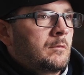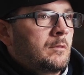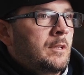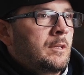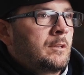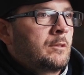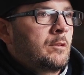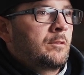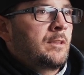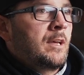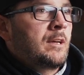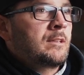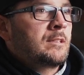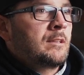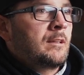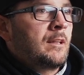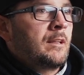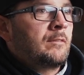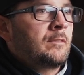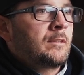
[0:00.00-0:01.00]
in
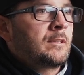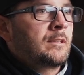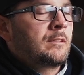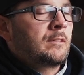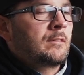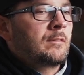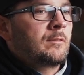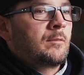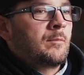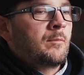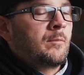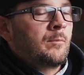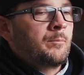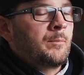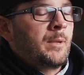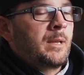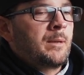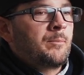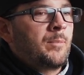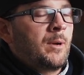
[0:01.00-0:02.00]
2011,
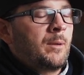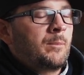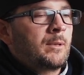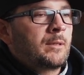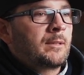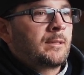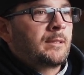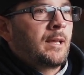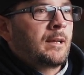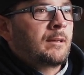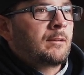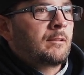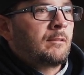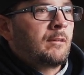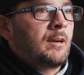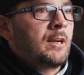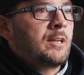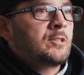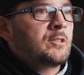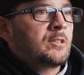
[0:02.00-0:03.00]
made a public
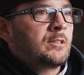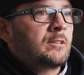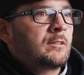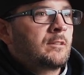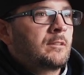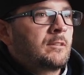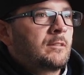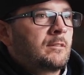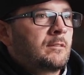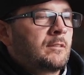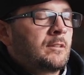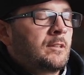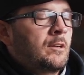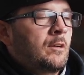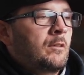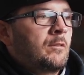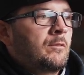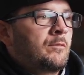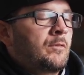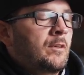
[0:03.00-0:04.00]
declaration, in
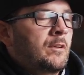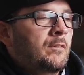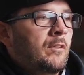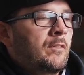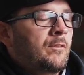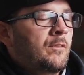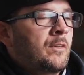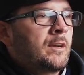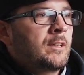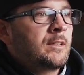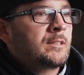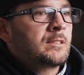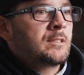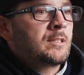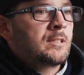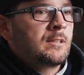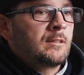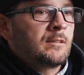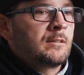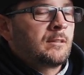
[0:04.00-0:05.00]
front of our
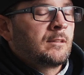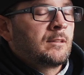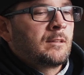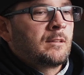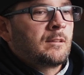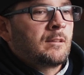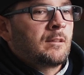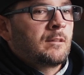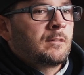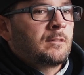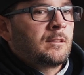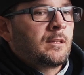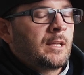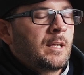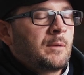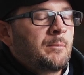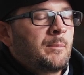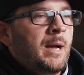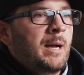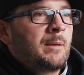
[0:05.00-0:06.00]
friends to
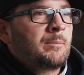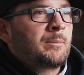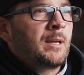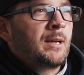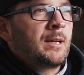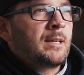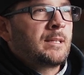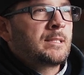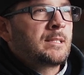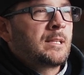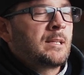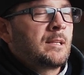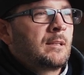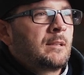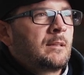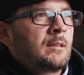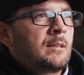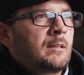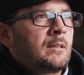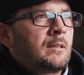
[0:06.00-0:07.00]
get baptized.
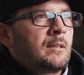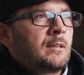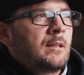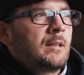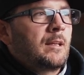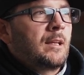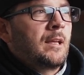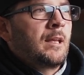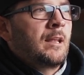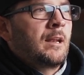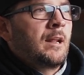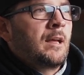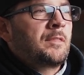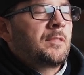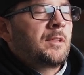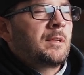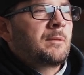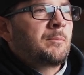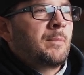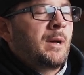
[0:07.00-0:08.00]
And I
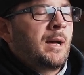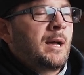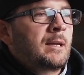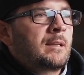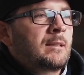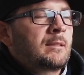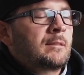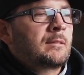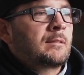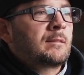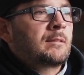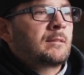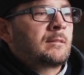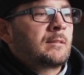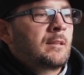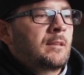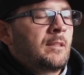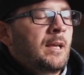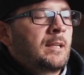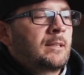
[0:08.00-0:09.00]
think back
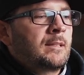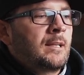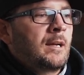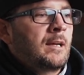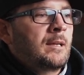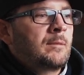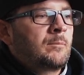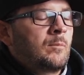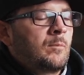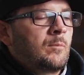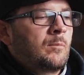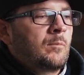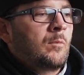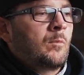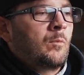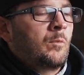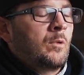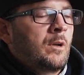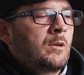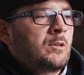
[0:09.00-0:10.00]
to that time
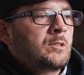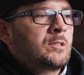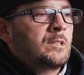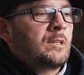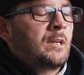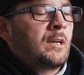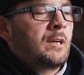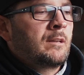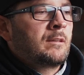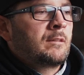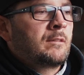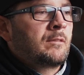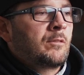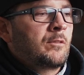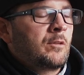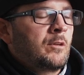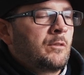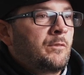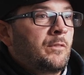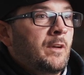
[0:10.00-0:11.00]
when I was united
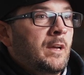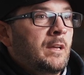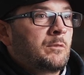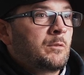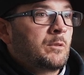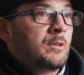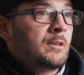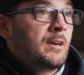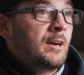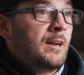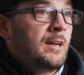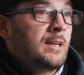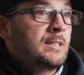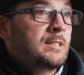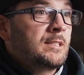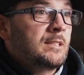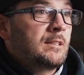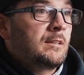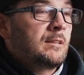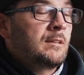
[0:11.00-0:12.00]
through faith with
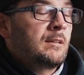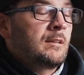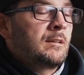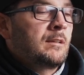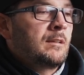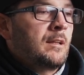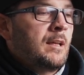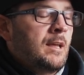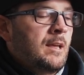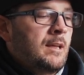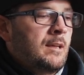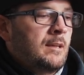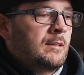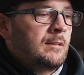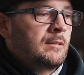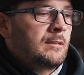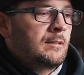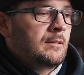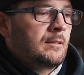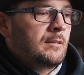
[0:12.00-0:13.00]
Christ,
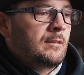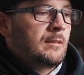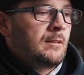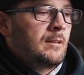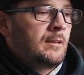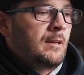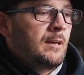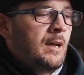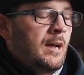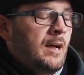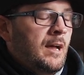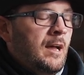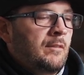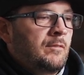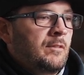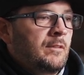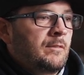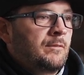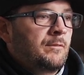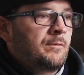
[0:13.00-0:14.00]
and I
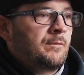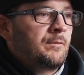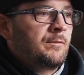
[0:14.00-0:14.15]
haven't